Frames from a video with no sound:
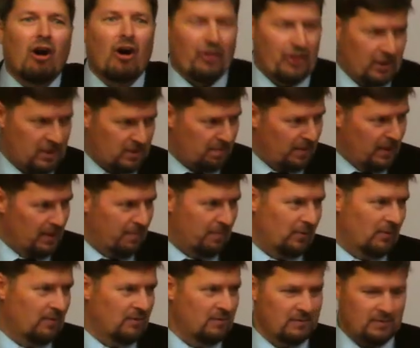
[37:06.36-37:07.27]
these
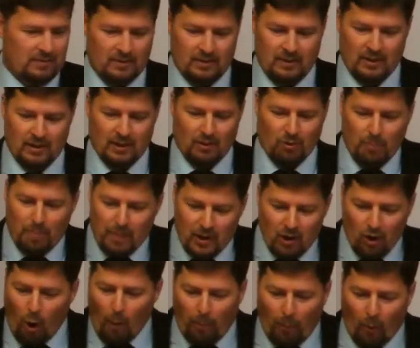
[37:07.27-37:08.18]
people, there would be
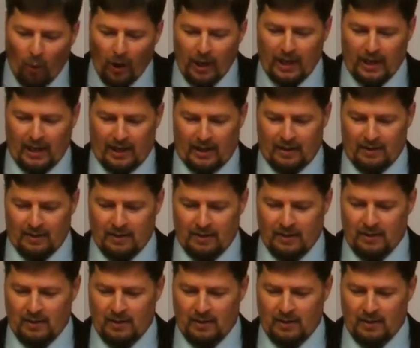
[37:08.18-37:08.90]
no point in it.